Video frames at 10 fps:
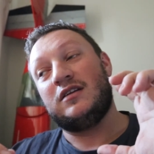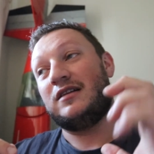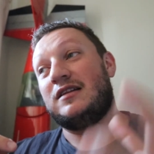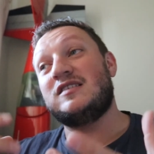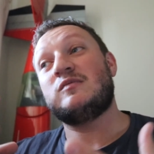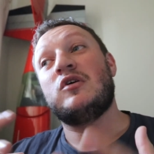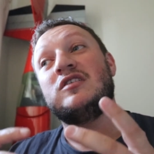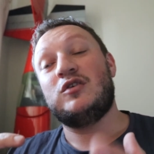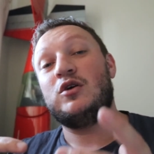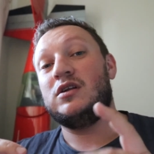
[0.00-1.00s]
this
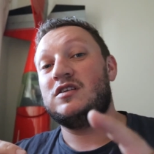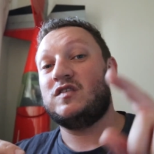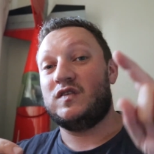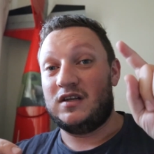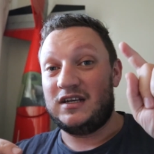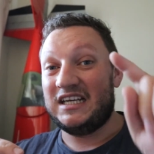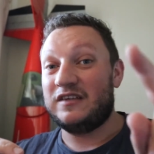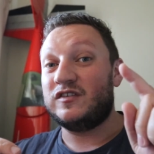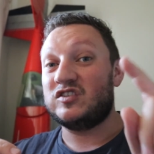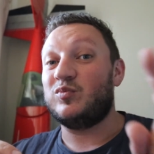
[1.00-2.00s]
might turn into the Need
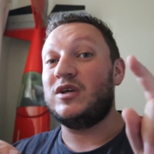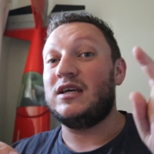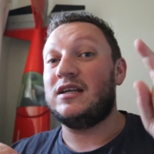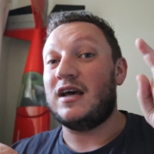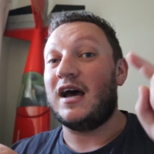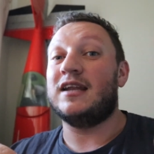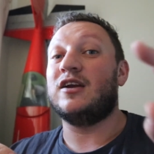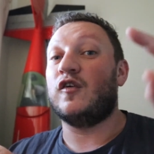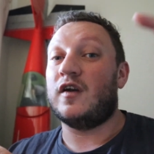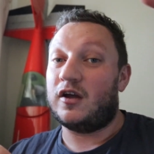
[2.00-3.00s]
for Speed
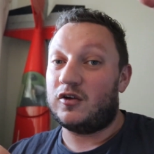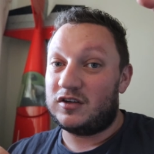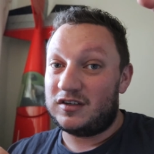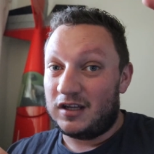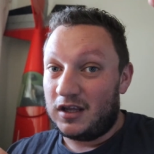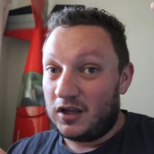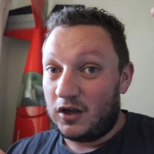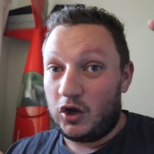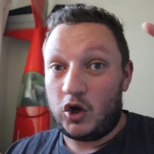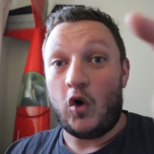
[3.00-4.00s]
Underground
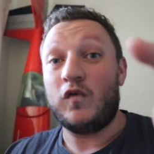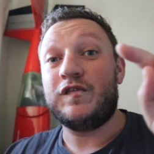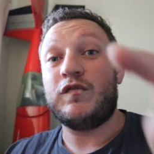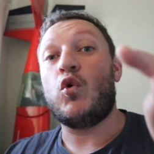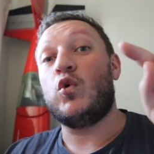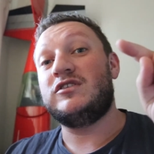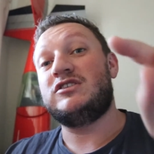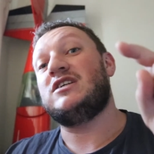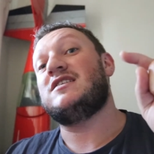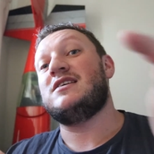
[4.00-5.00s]
Golf 4
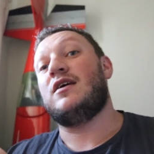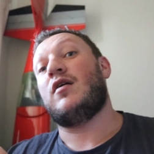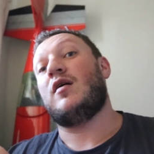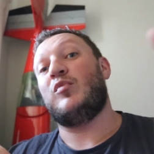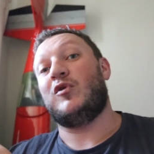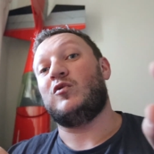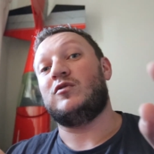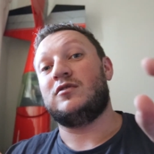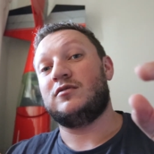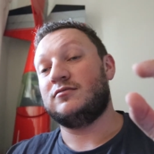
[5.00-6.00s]
GTR
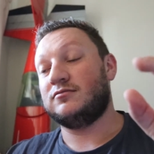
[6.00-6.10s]
build.